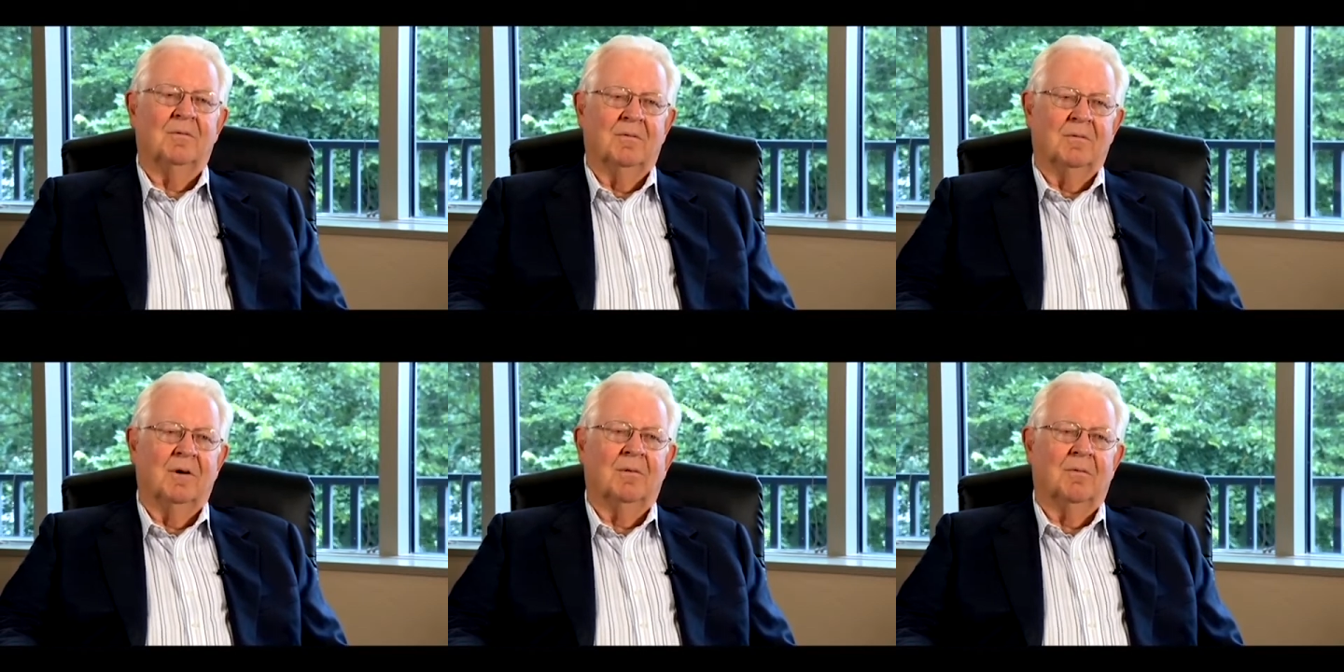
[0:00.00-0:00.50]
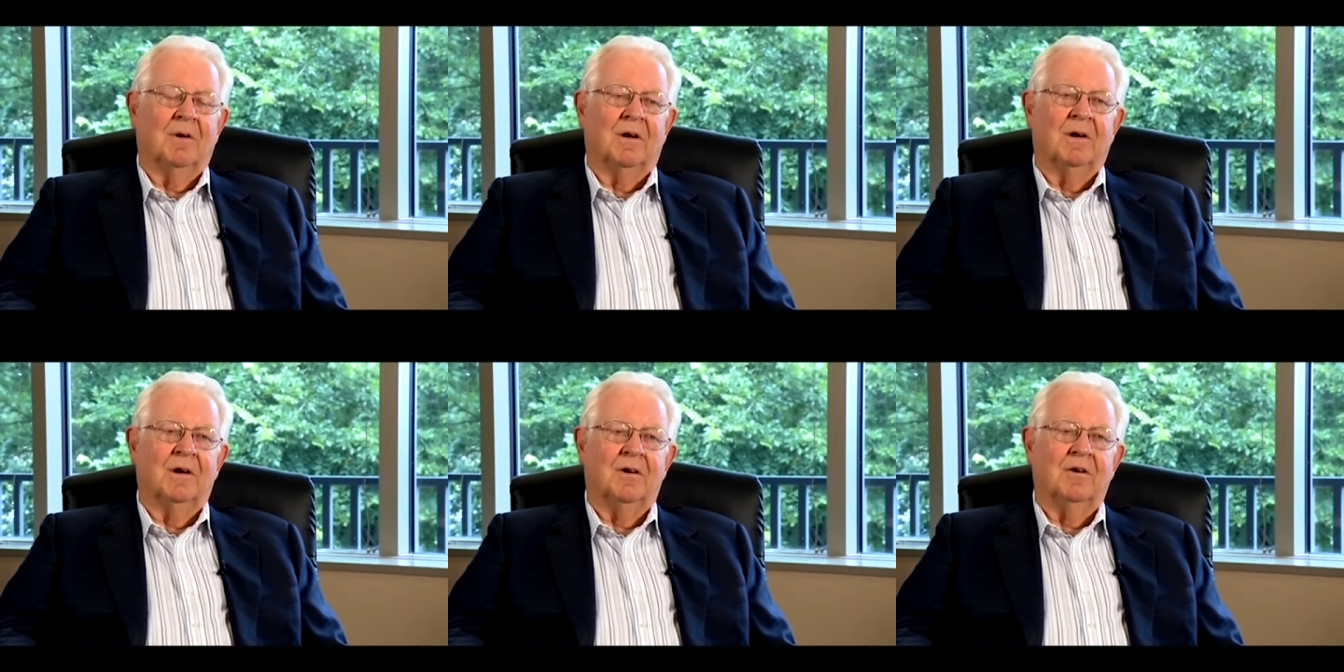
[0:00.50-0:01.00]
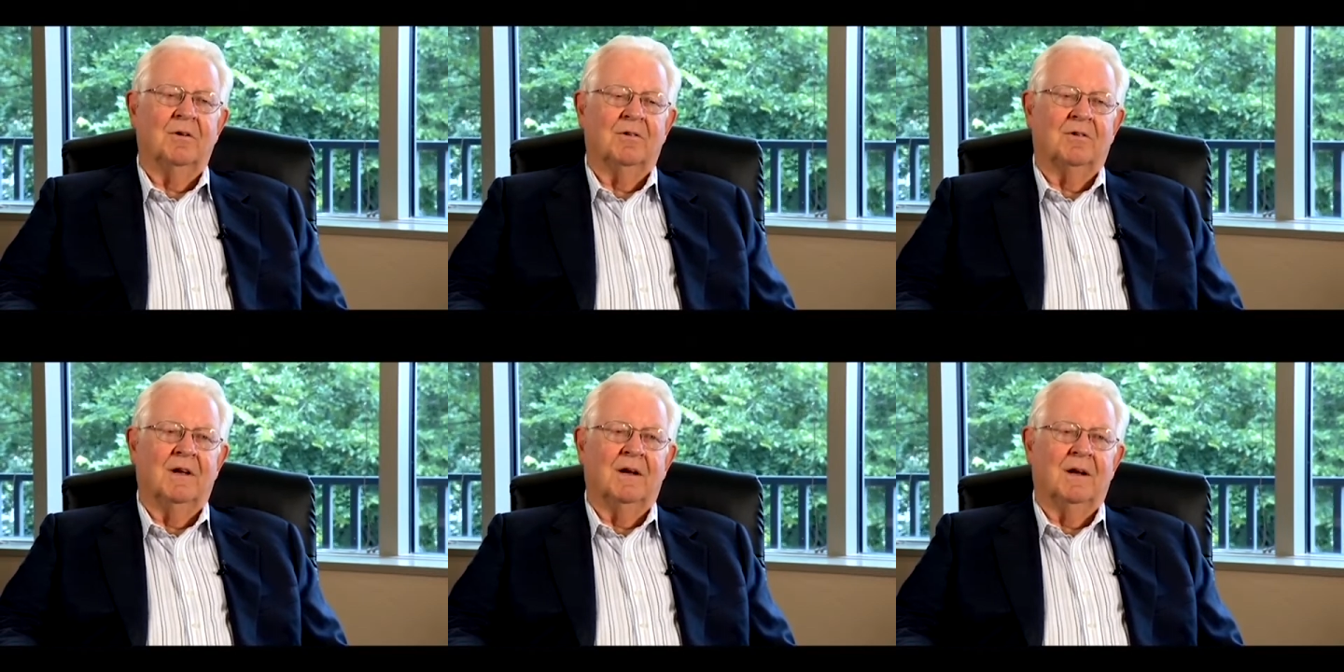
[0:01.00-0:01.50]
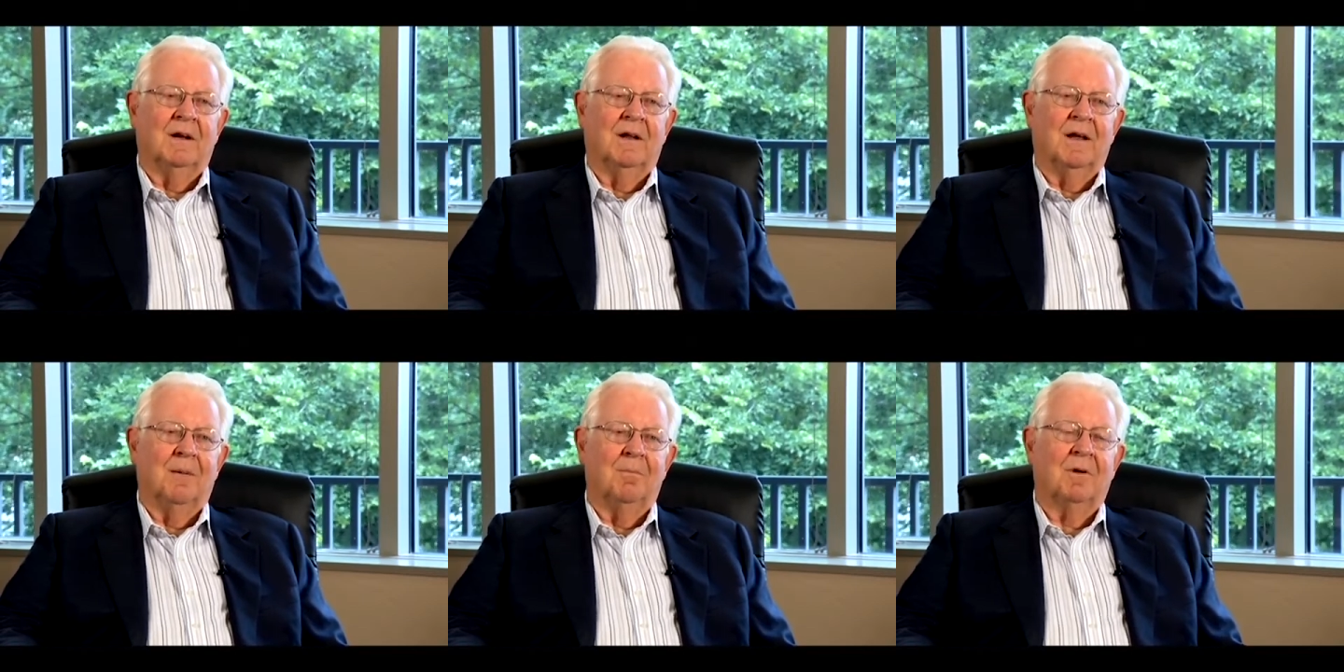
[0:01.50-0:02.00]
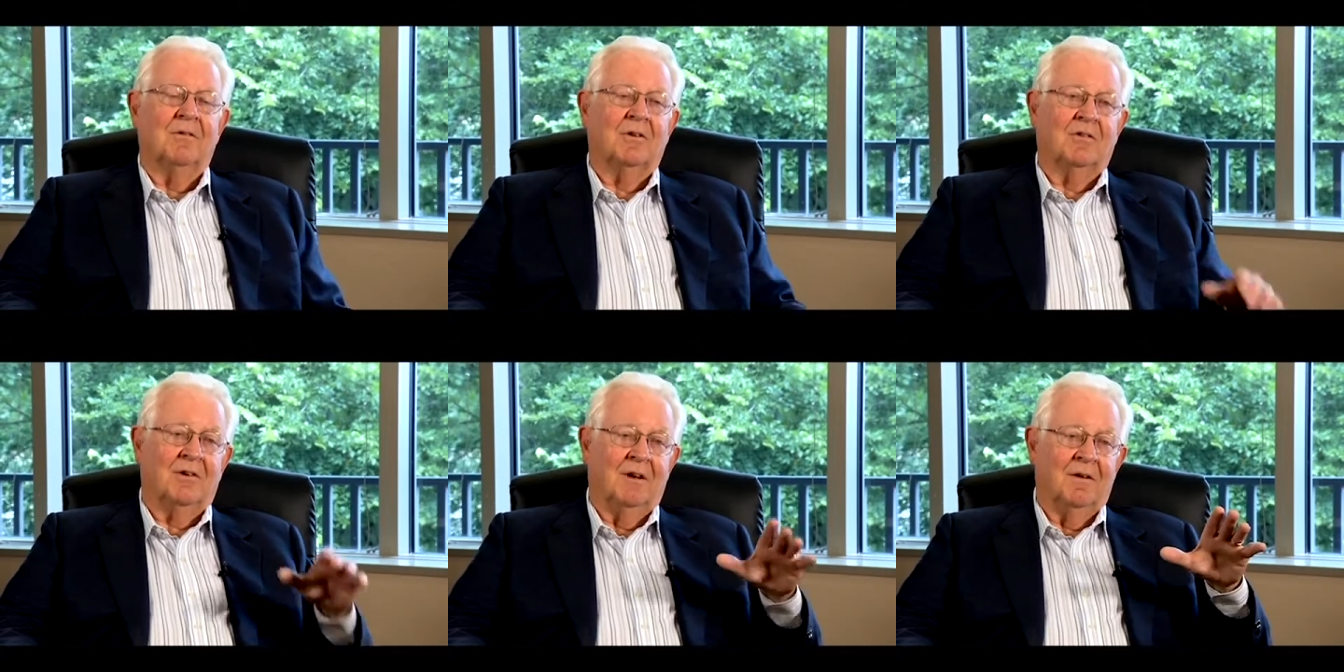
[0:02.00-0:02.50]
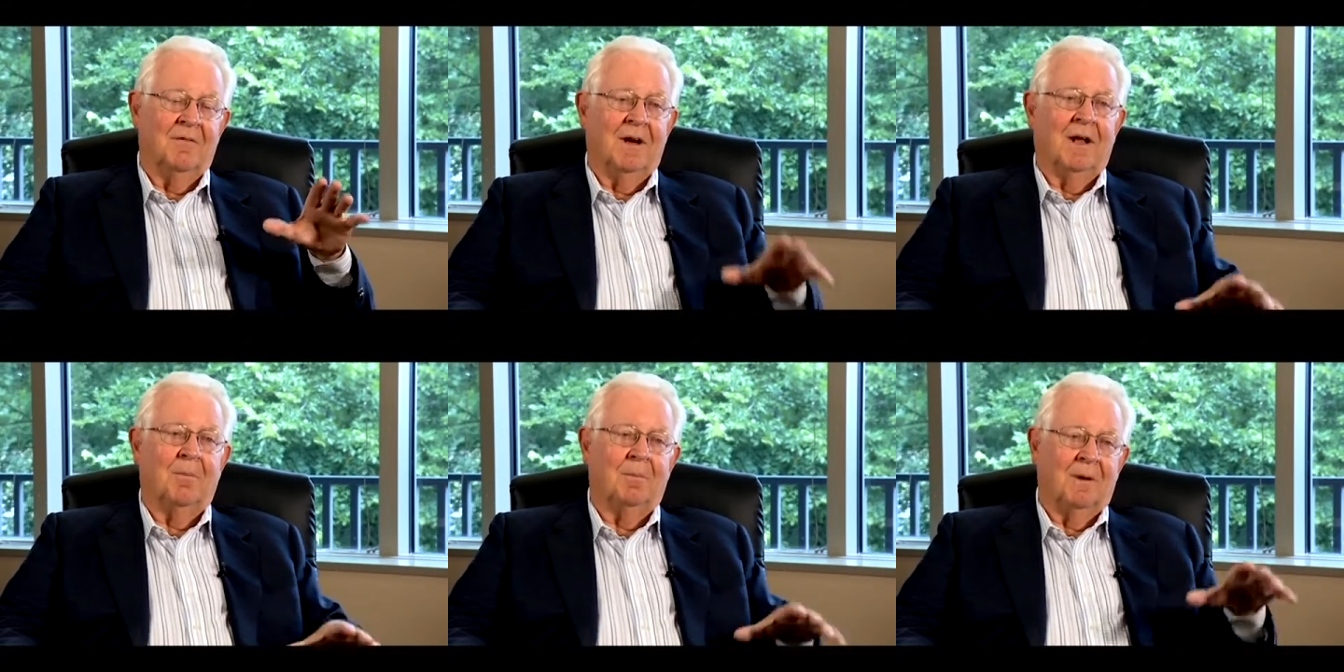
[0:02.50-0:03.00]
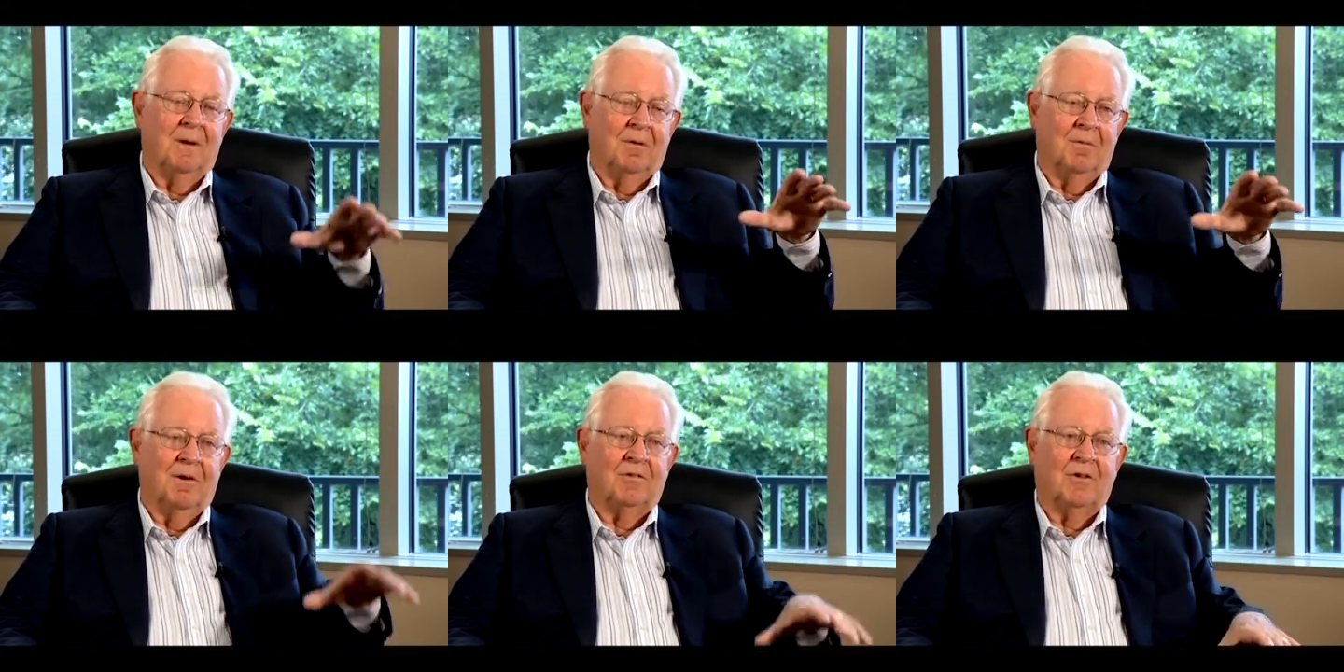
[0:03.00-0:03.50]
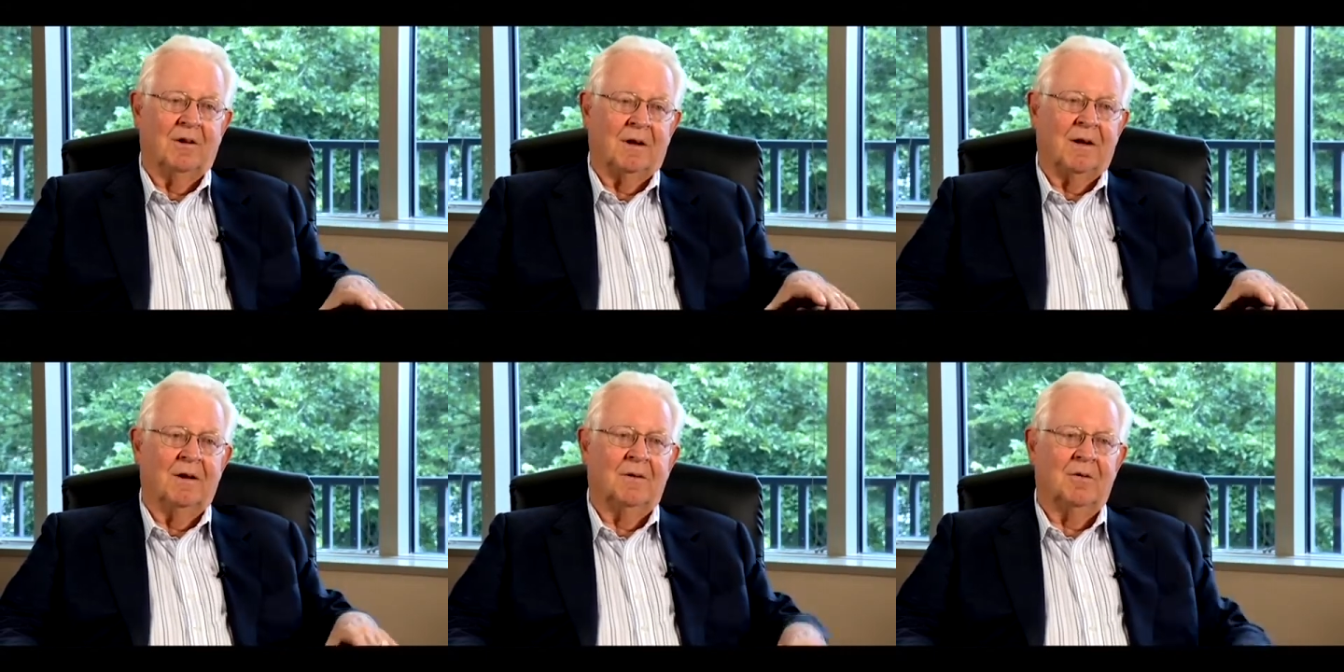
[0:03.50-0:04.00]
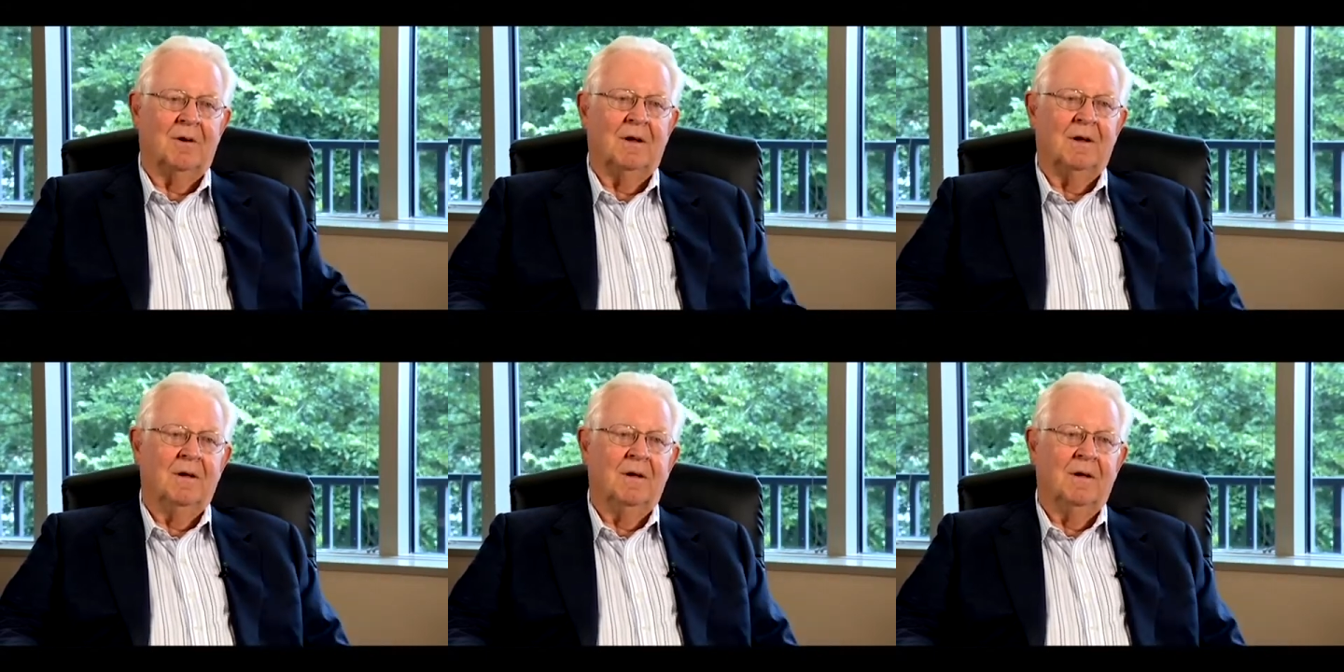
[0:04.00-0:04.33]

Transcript: what we're going to do is get into that business and develop in the rest of the country.